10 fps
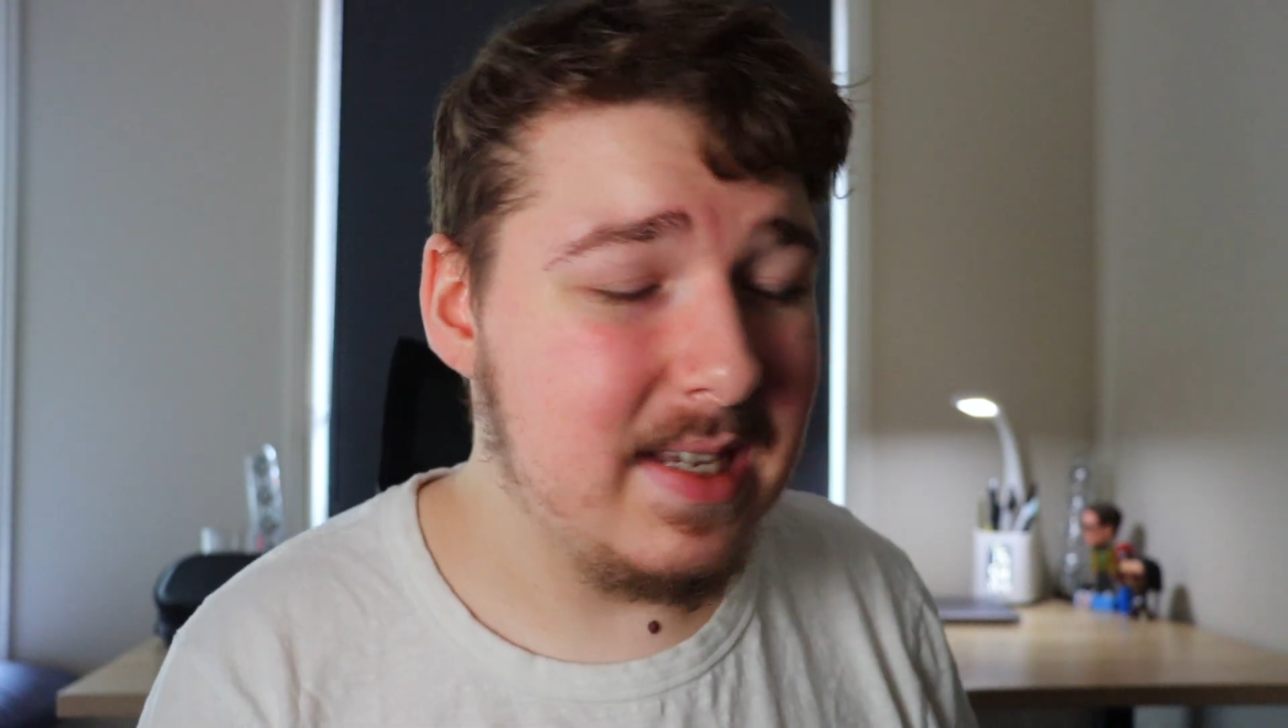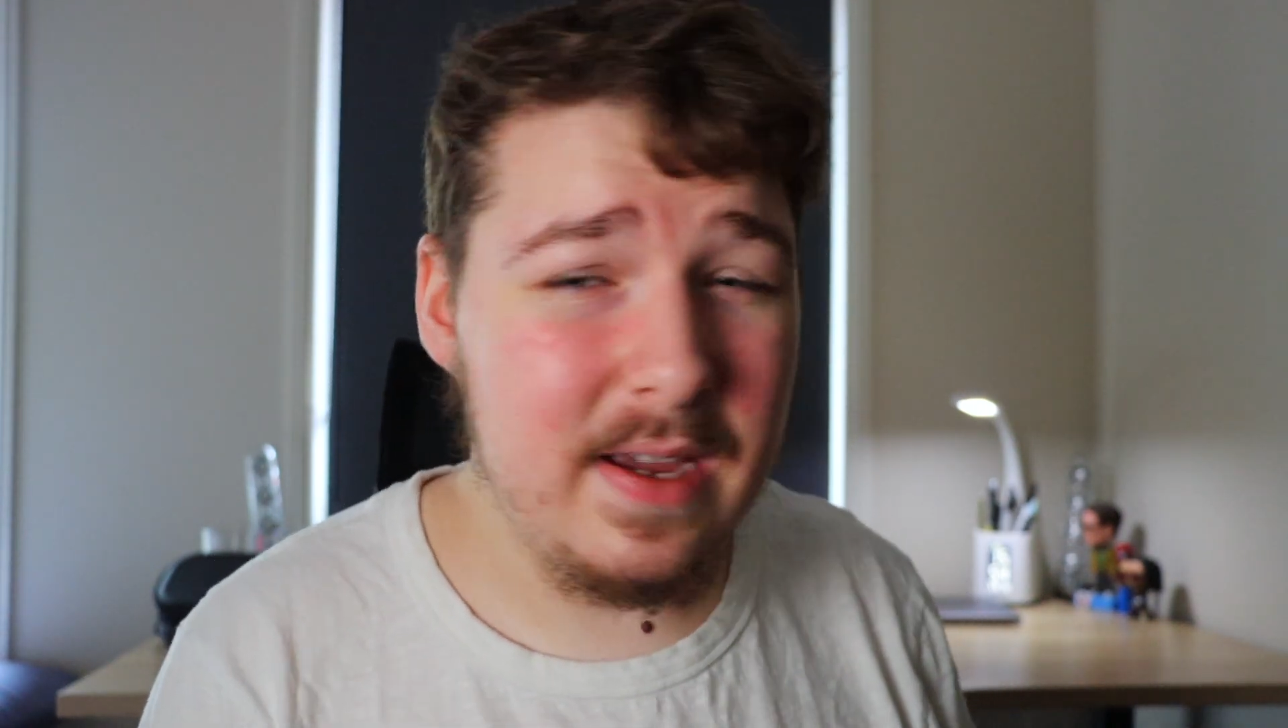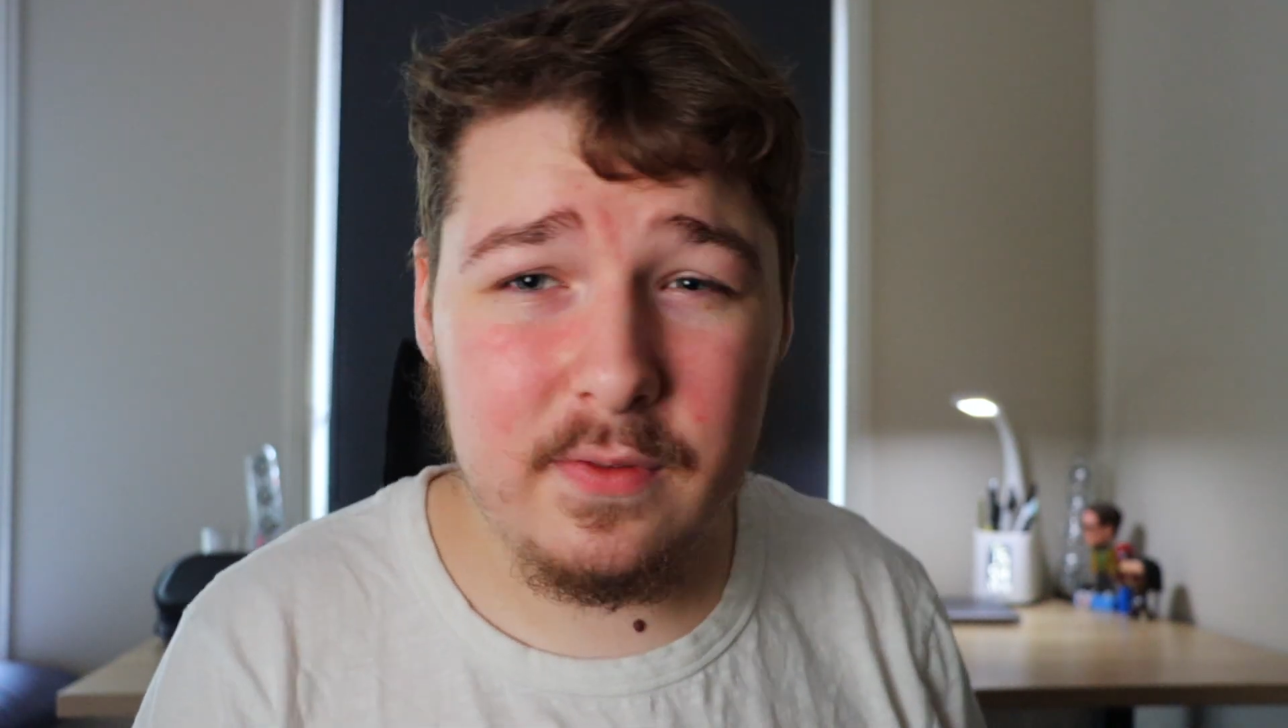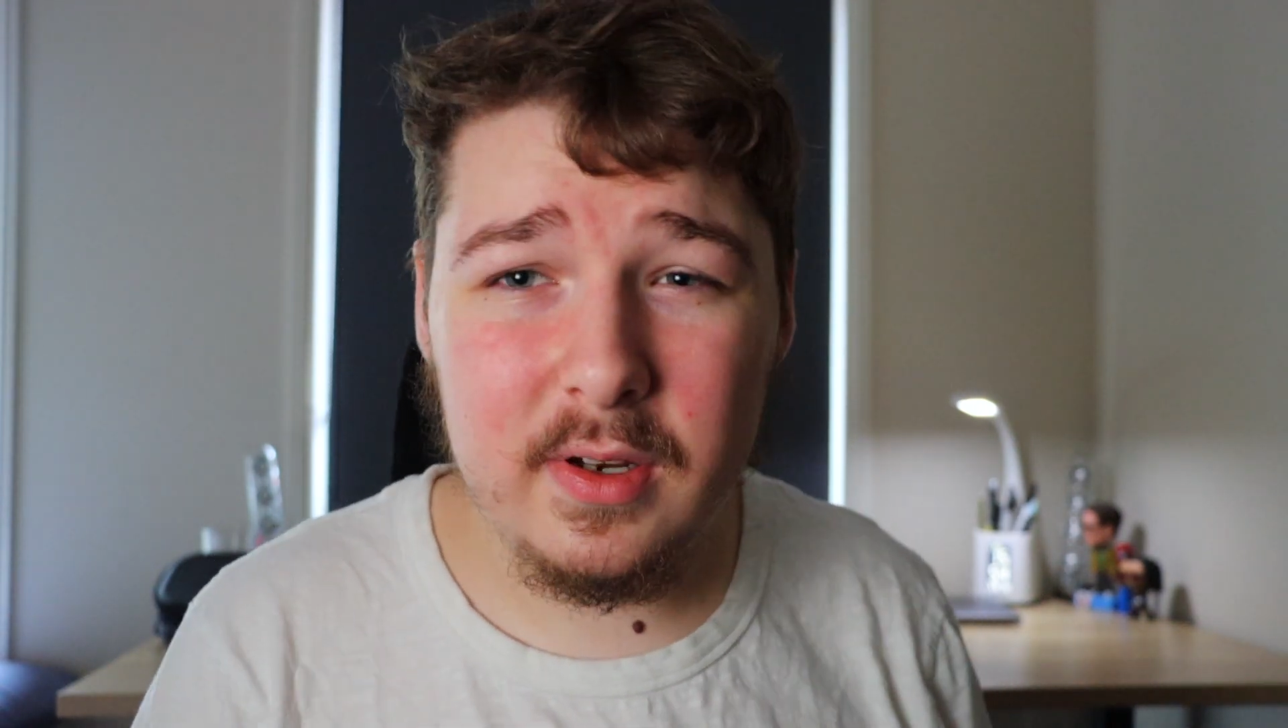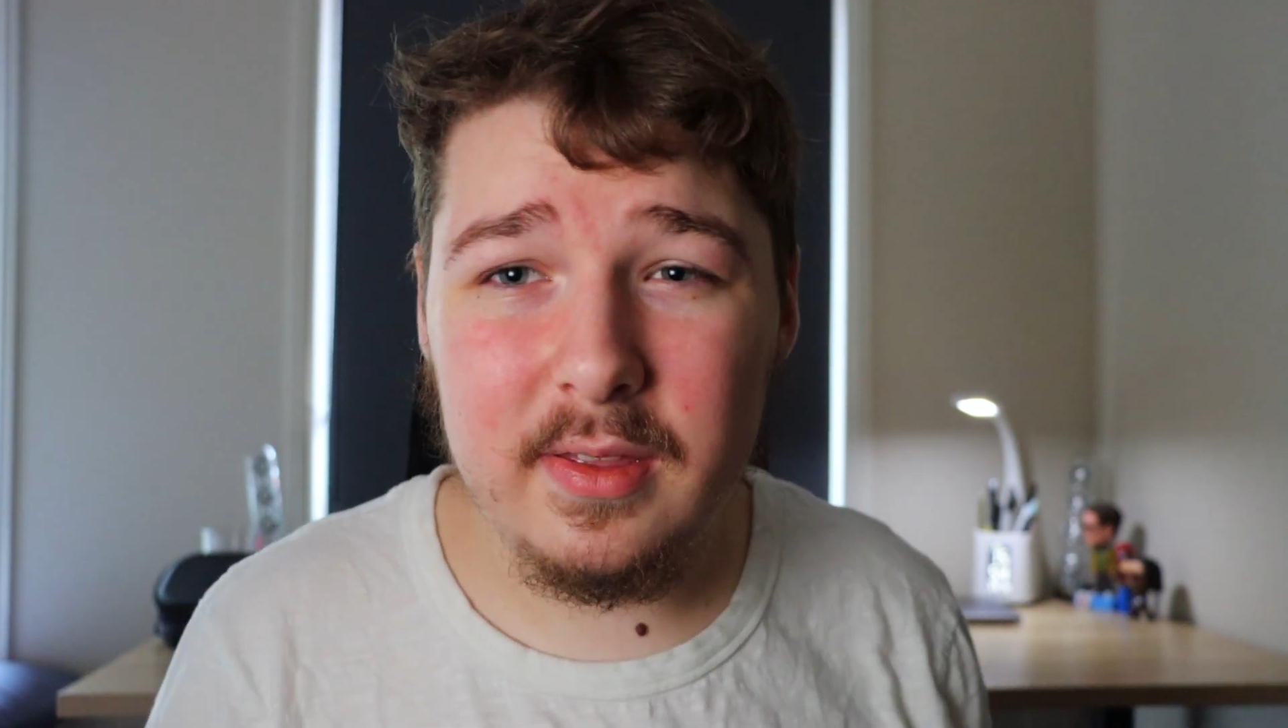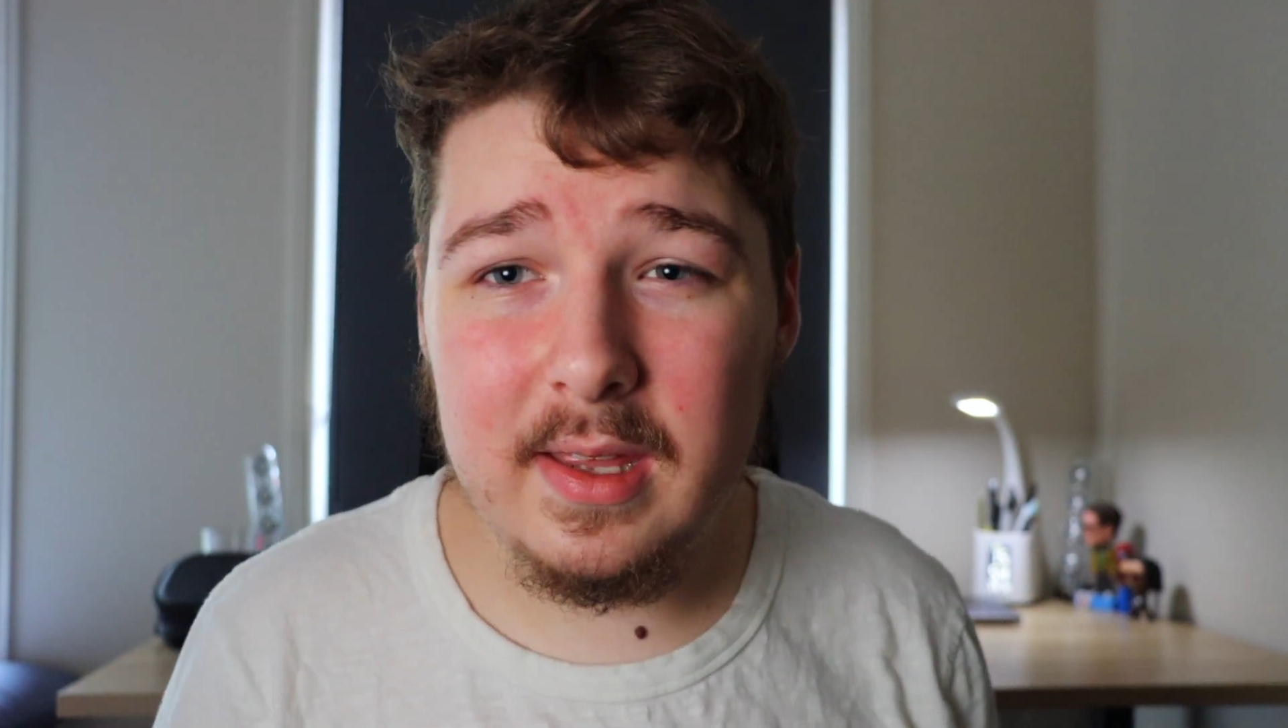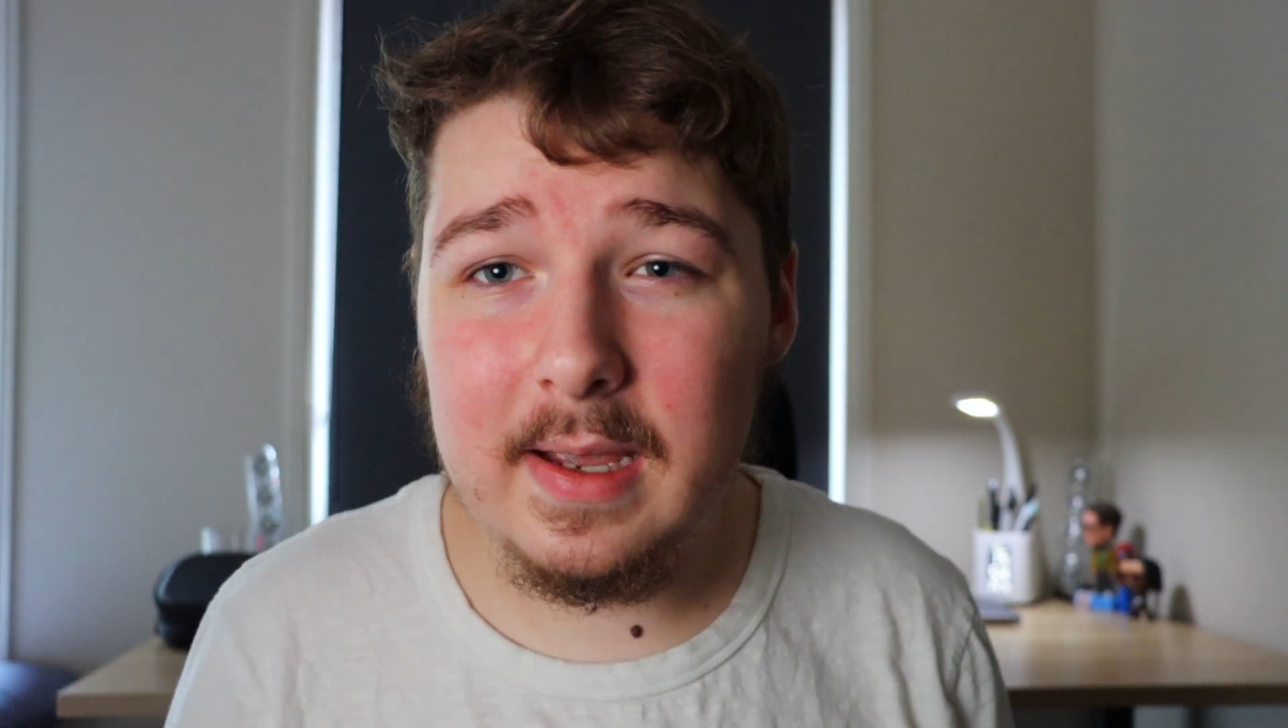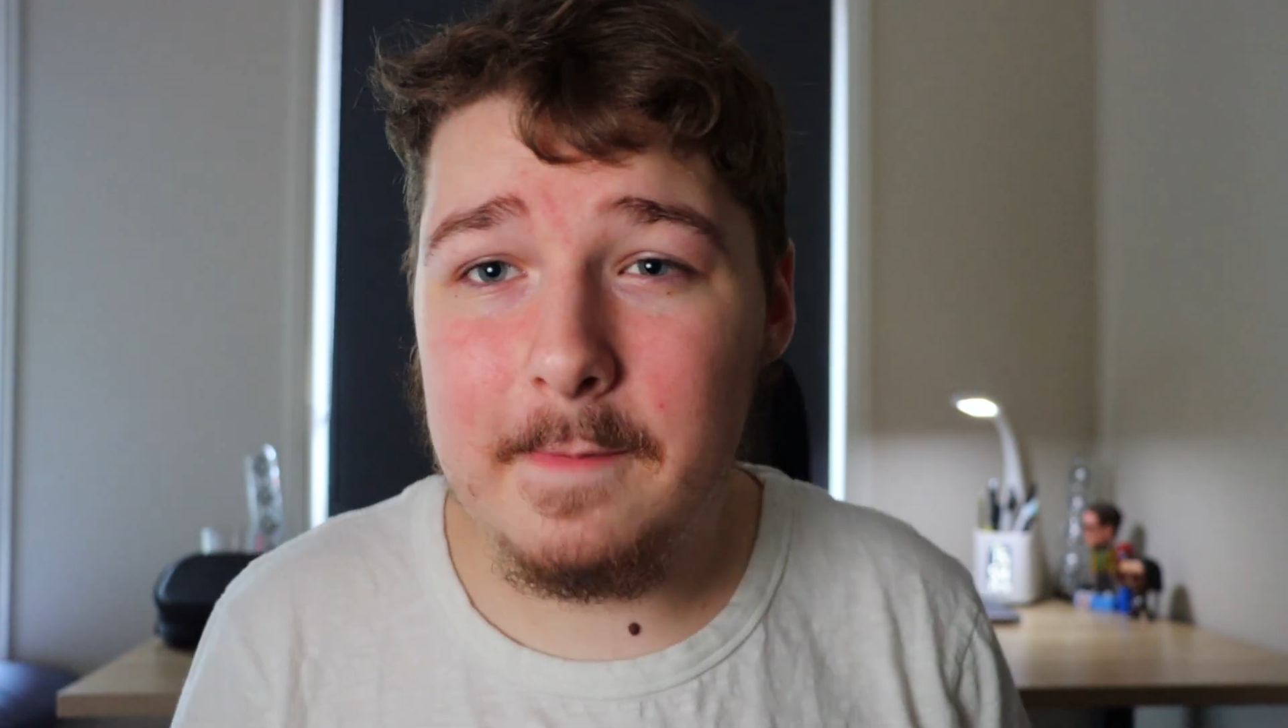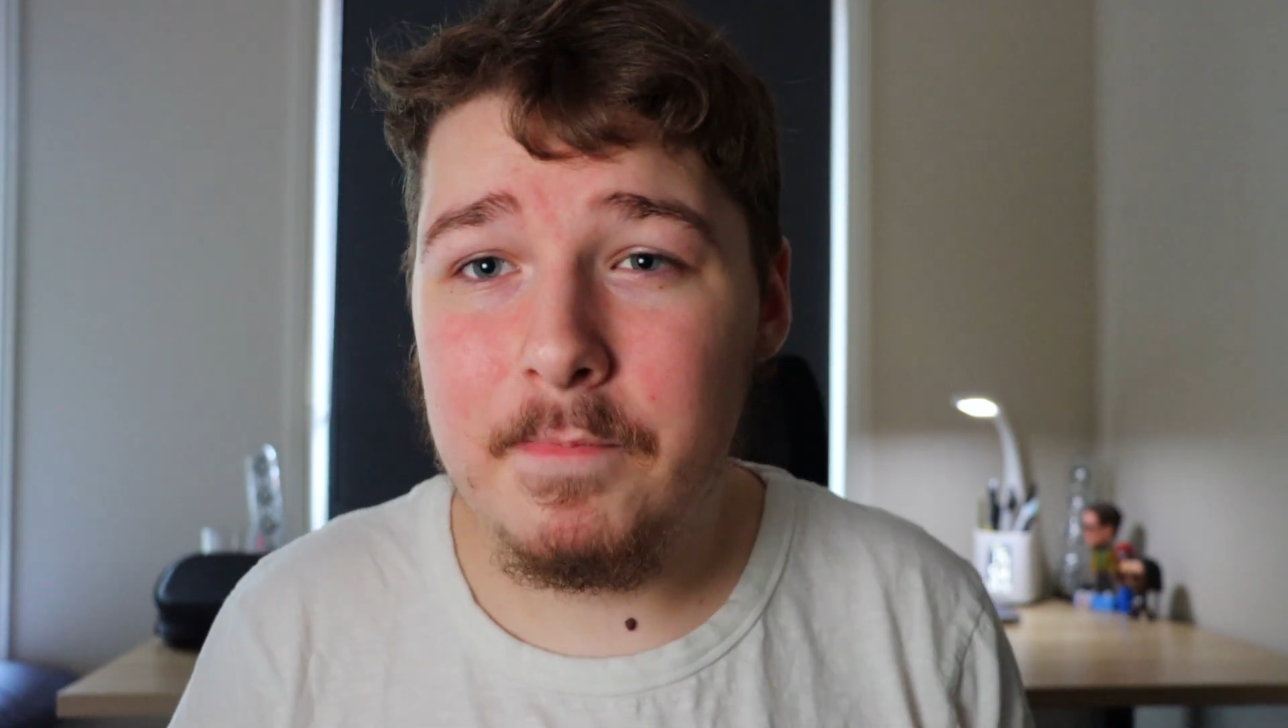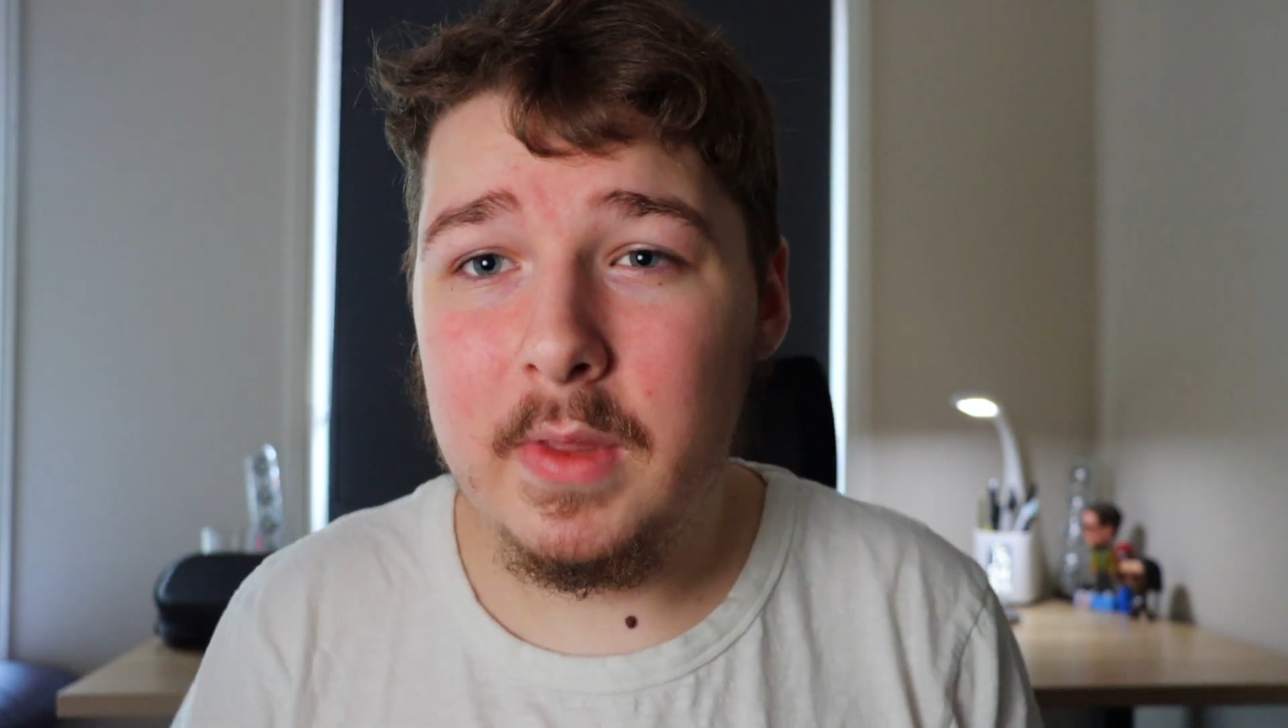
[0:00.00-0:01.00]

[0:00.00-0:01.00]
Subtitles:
everything.